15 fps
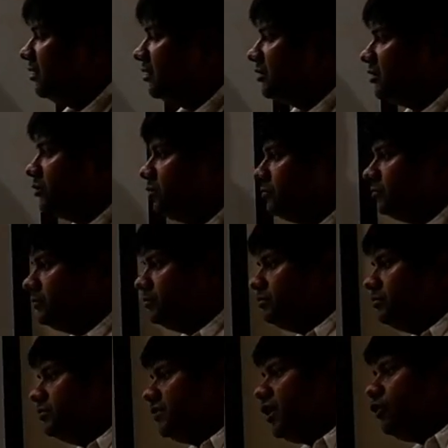So
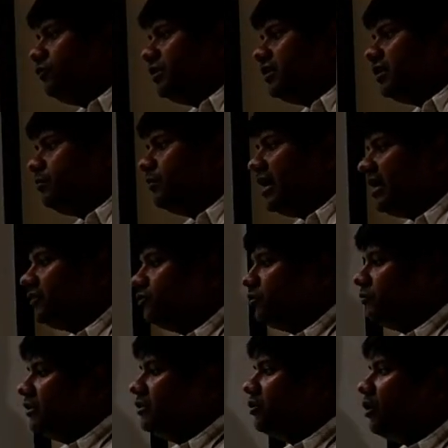now we come back to
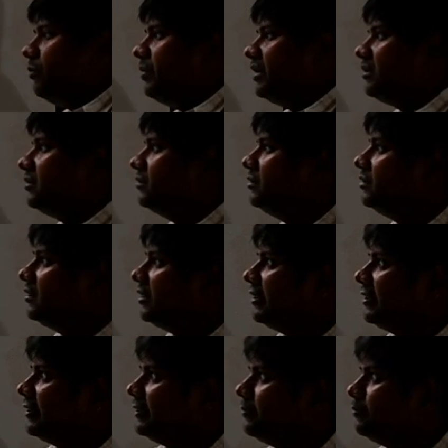our topic,
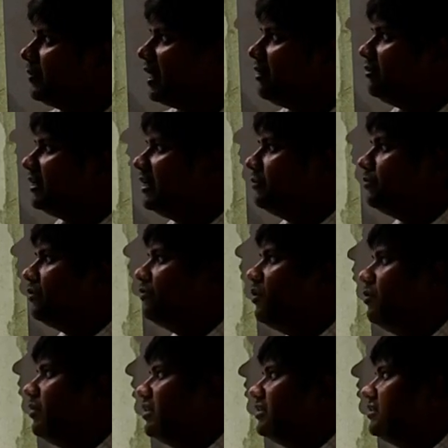power and
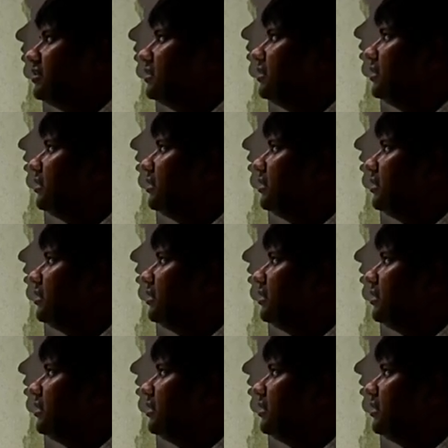performance.